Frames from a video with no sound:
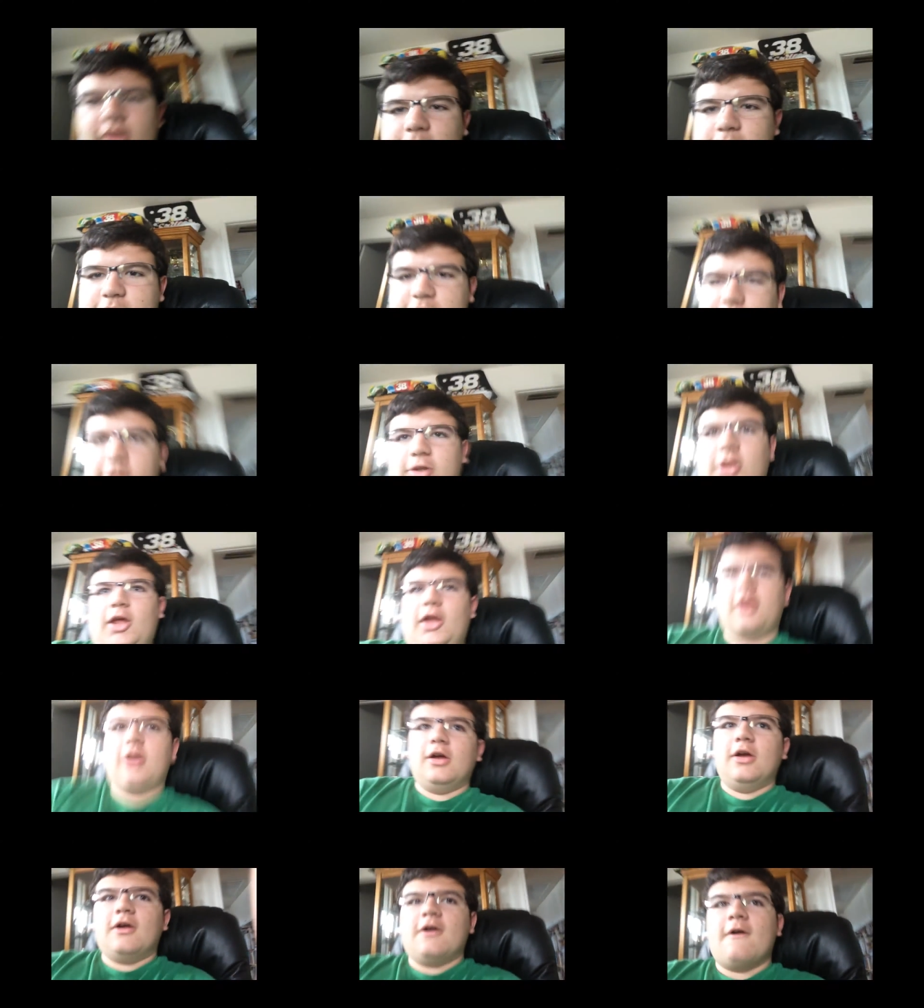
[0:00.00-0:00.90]
Come on.
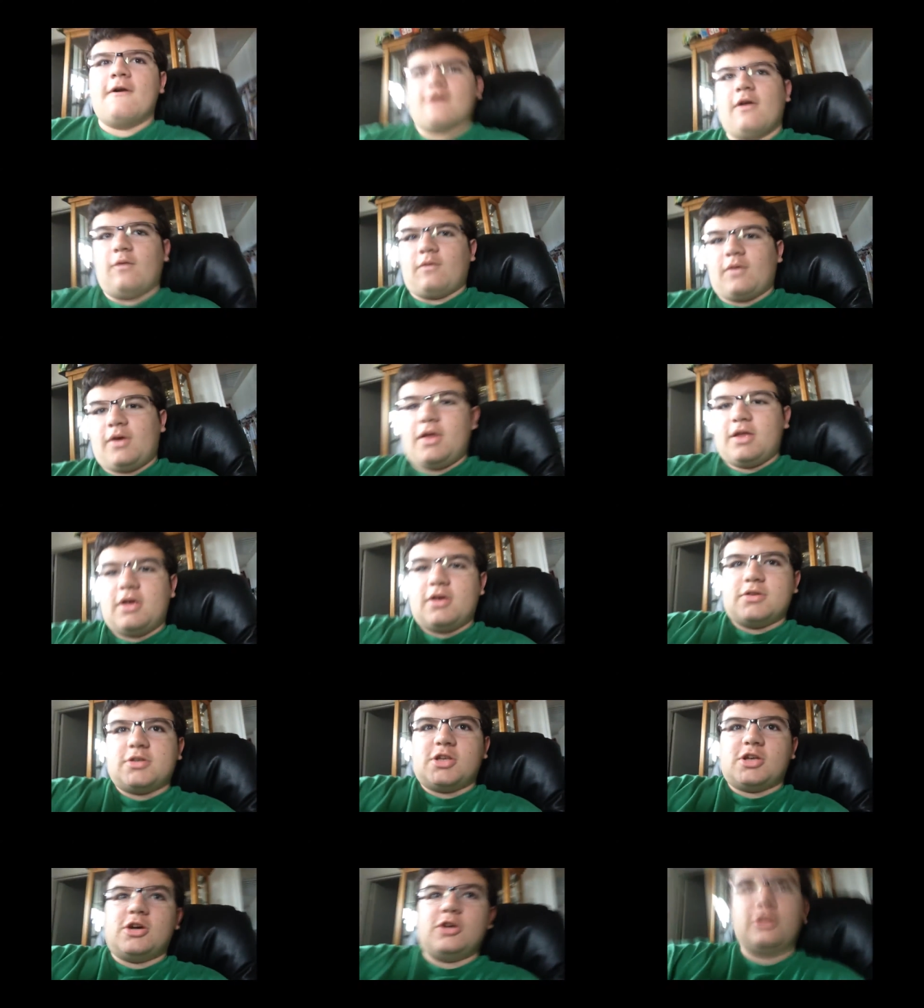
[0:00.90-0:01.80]
There go. Okay, there's a good
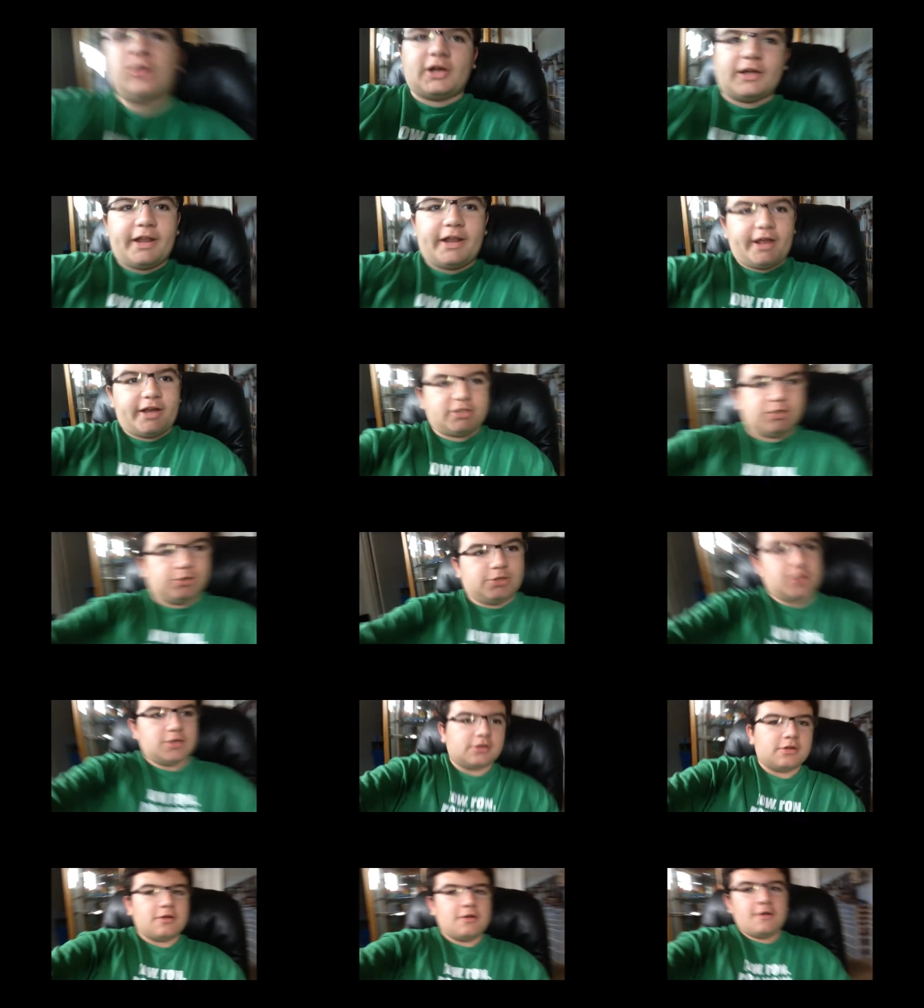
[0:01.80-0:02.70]
light. Right
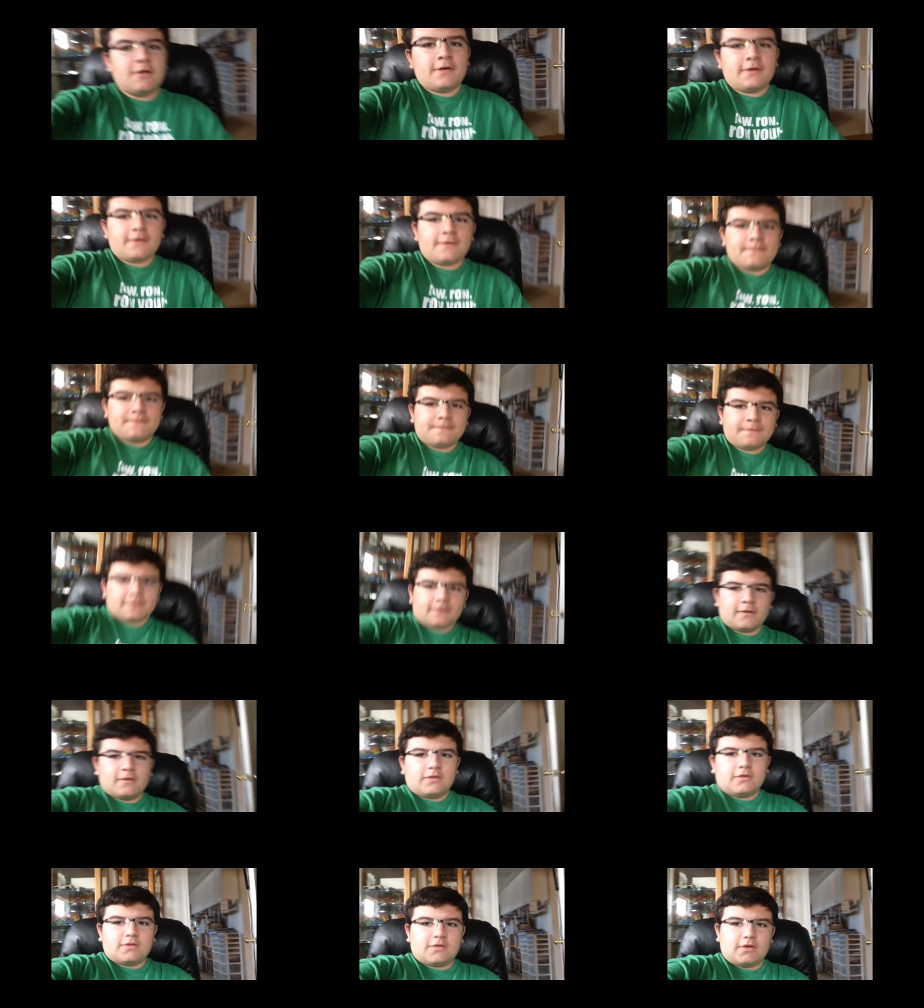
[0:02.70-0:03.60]
here is a good light,
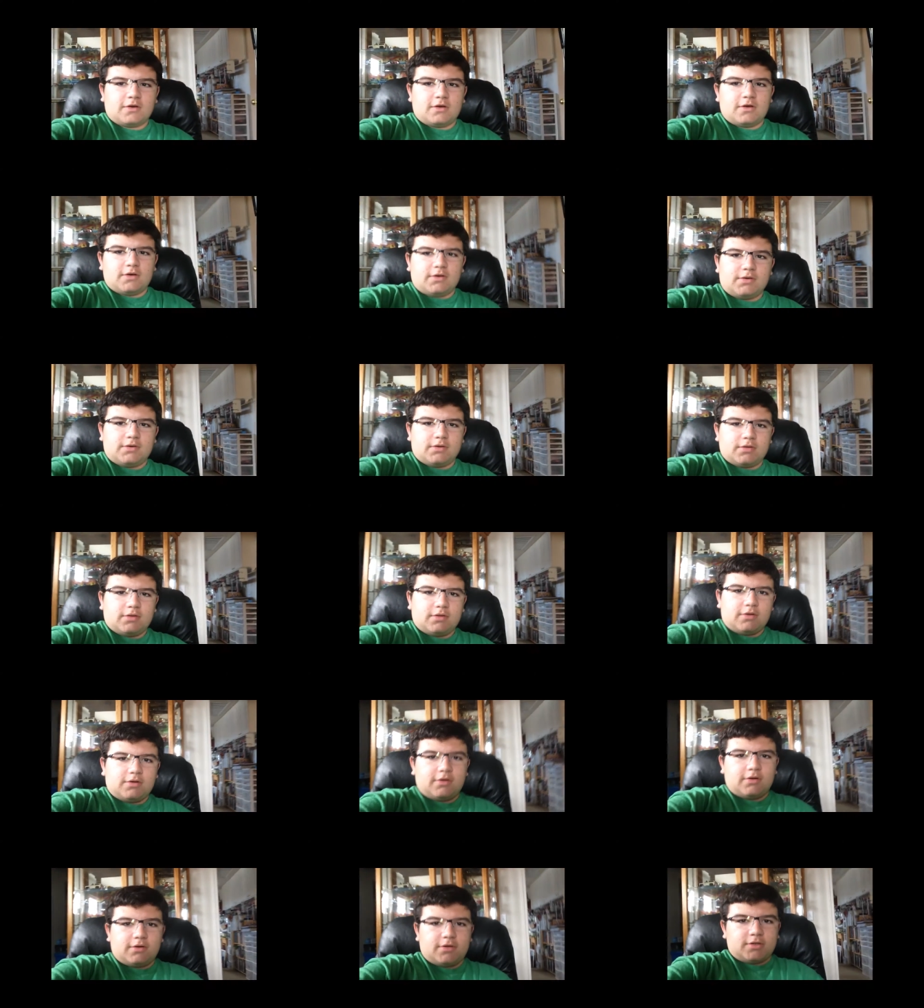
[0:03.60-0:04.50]
actually.
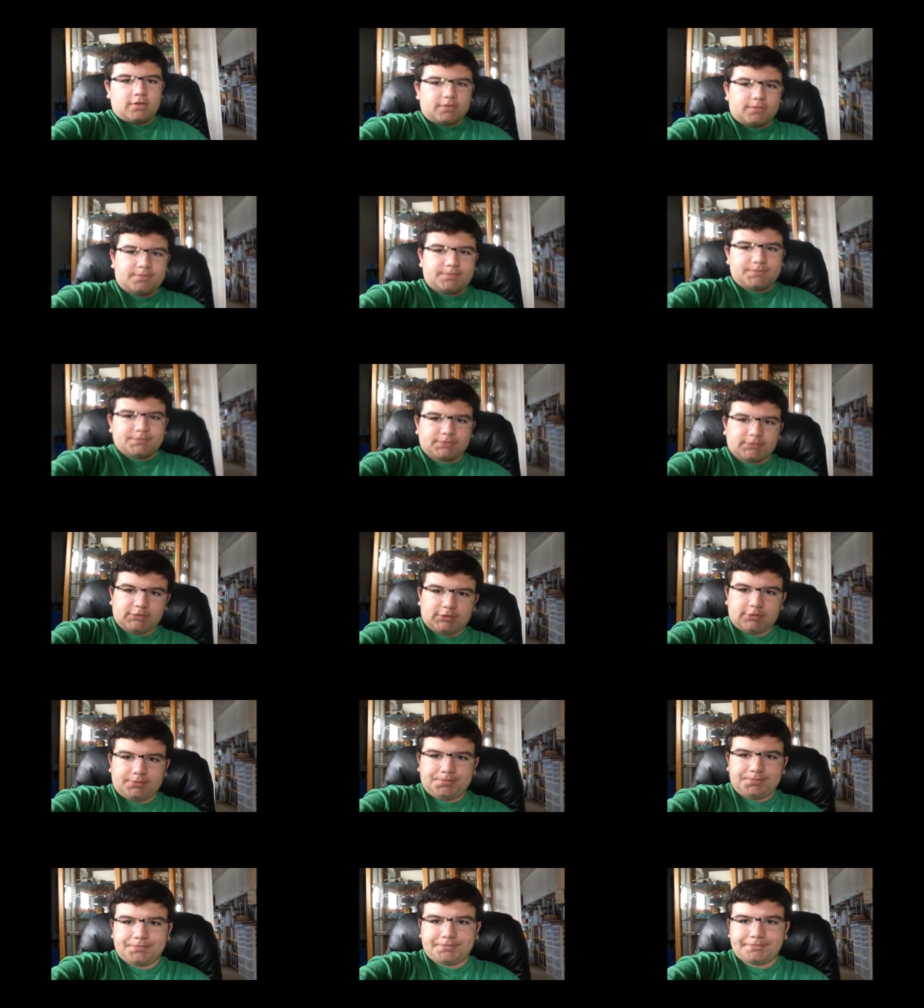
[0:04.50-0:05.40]
So,
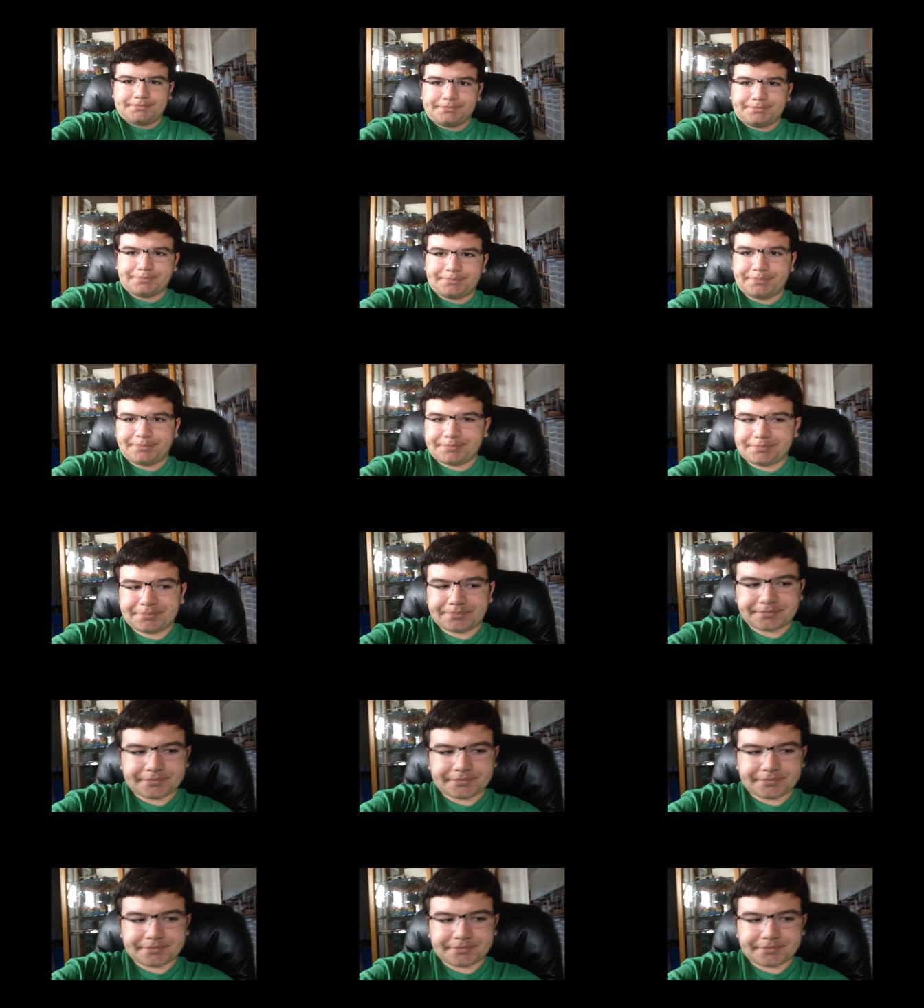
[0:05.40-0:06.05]
um,